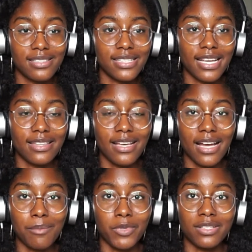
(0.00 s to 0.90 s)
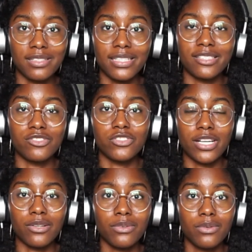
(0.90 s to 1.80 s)
say that I'm going to delete this
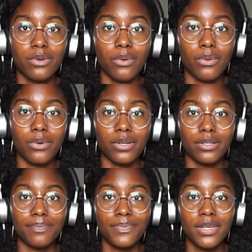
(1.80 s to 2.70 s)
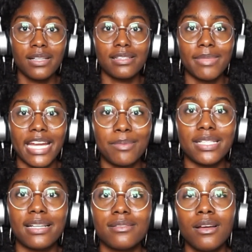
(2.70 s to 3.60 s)
channel, or my camera
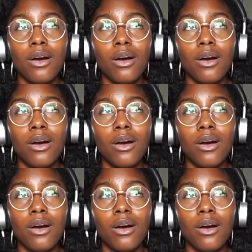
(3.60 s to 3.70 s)
died,